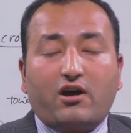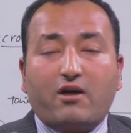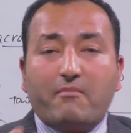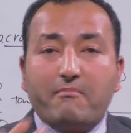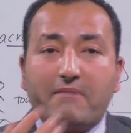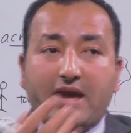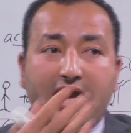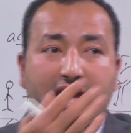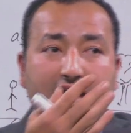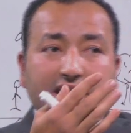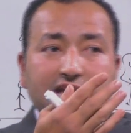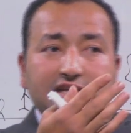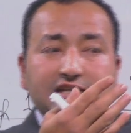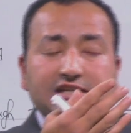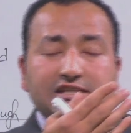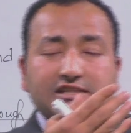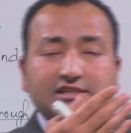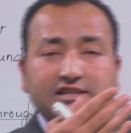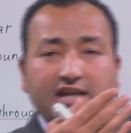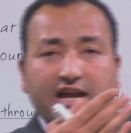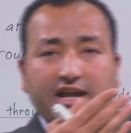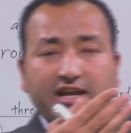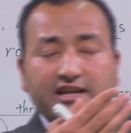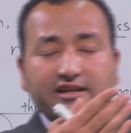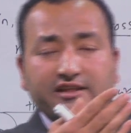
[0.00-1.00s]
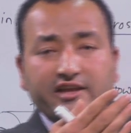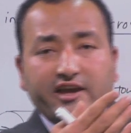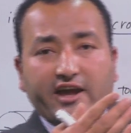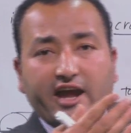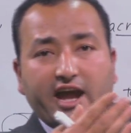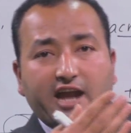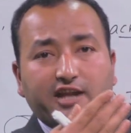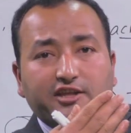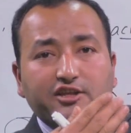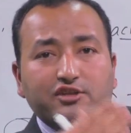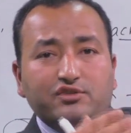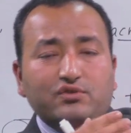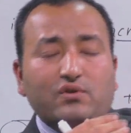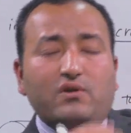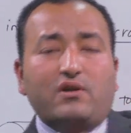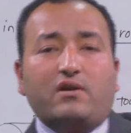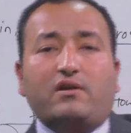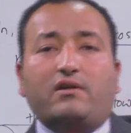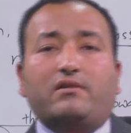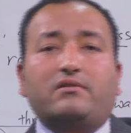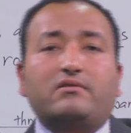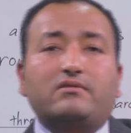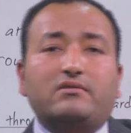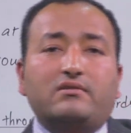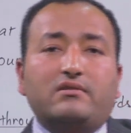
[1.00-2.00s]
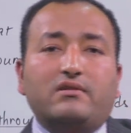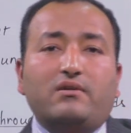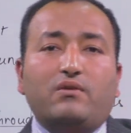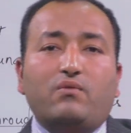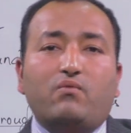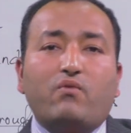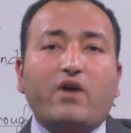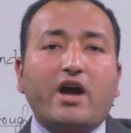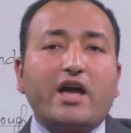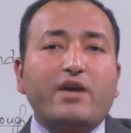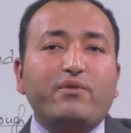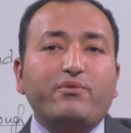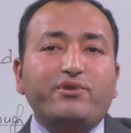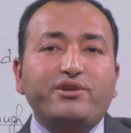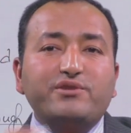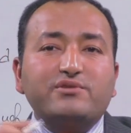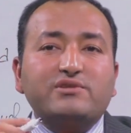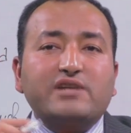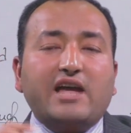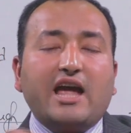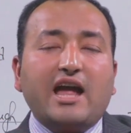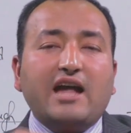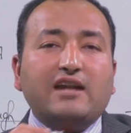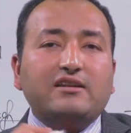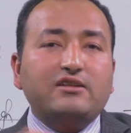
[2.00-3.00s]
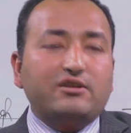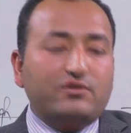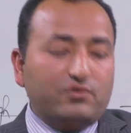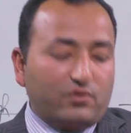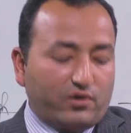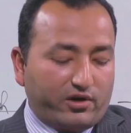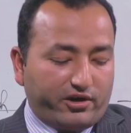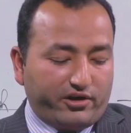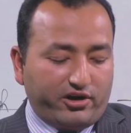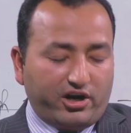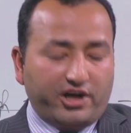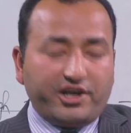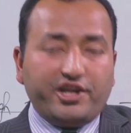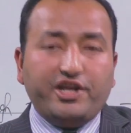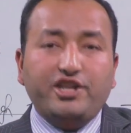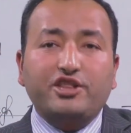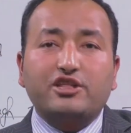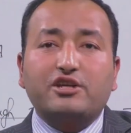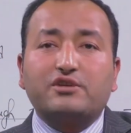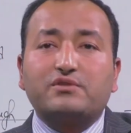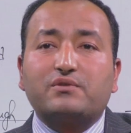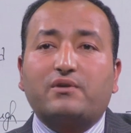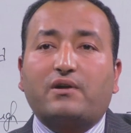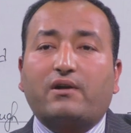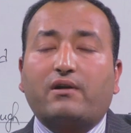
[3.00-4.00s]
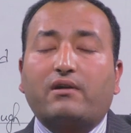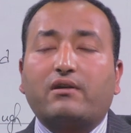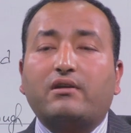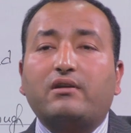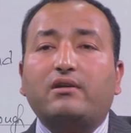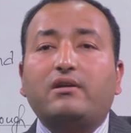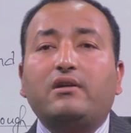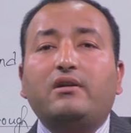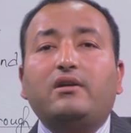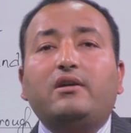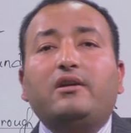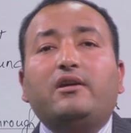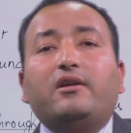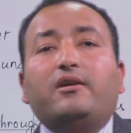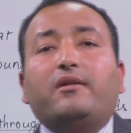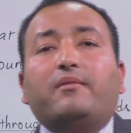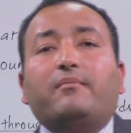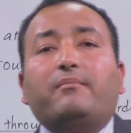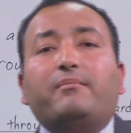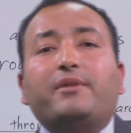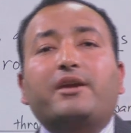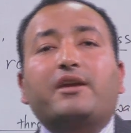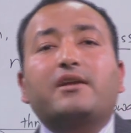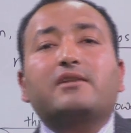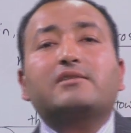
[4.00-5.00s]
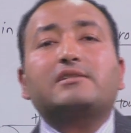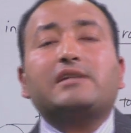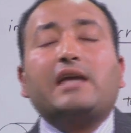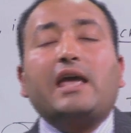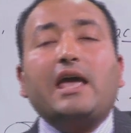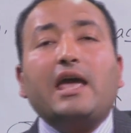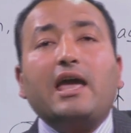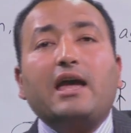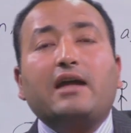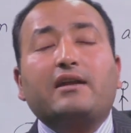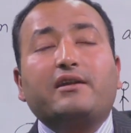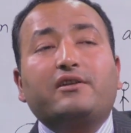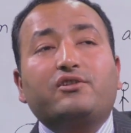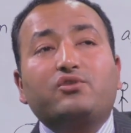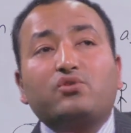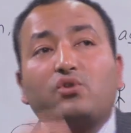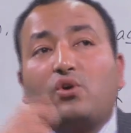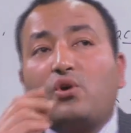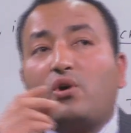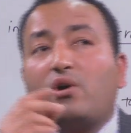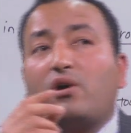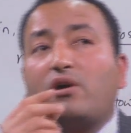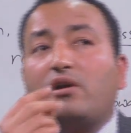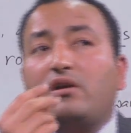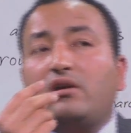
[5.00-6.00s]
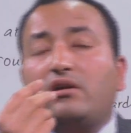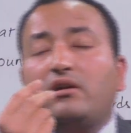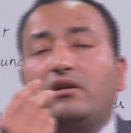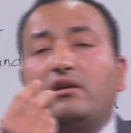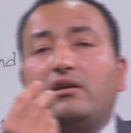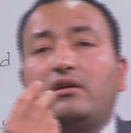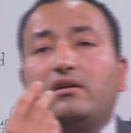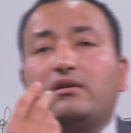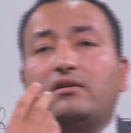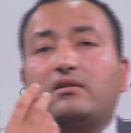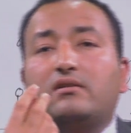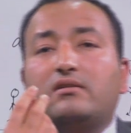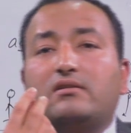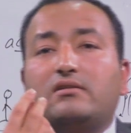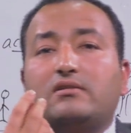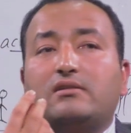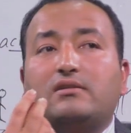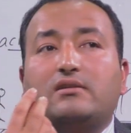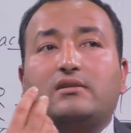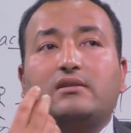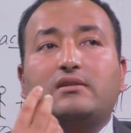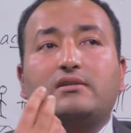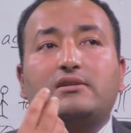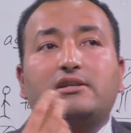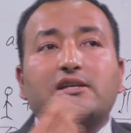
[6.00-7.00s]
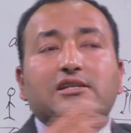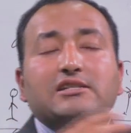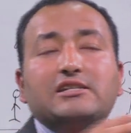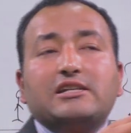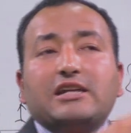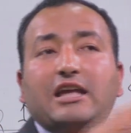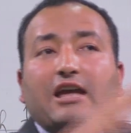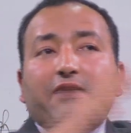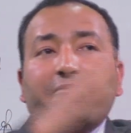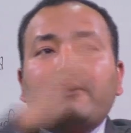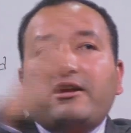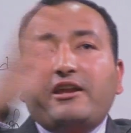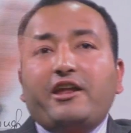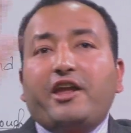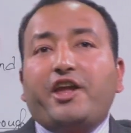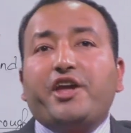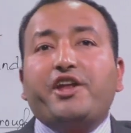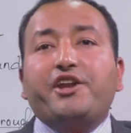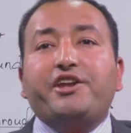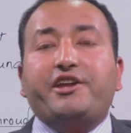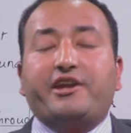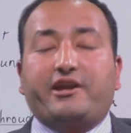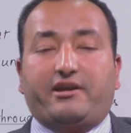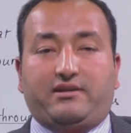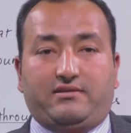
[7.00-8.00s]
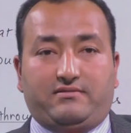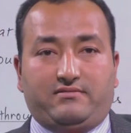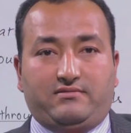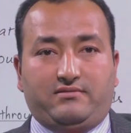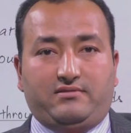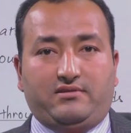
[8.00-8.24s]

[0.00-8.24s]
A man is standing there at the door. Why we use at the door, not in the door? Because at door does not have an area.